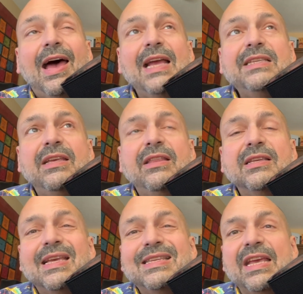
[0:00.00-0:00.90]
I see
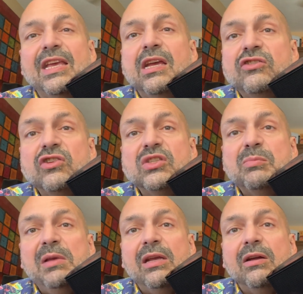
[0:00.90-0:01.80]
this as a kitchen
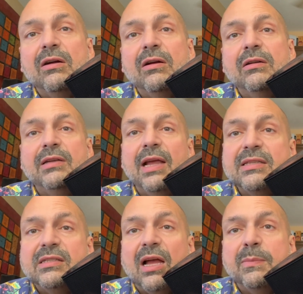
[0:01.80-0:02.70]
speaker,
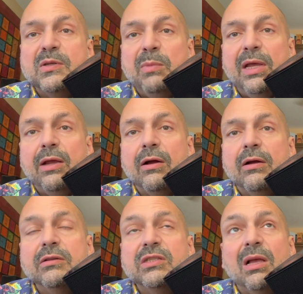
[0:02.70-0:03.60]
desktop
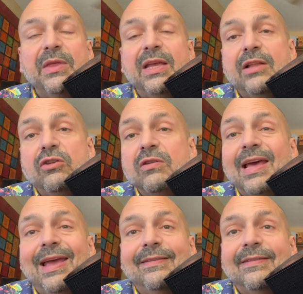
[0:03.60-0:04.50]
speaker, something on your
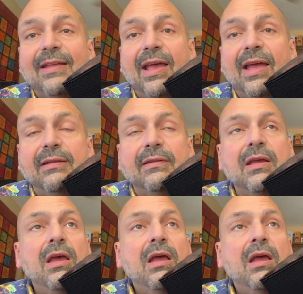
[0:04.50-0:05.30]
nightstand,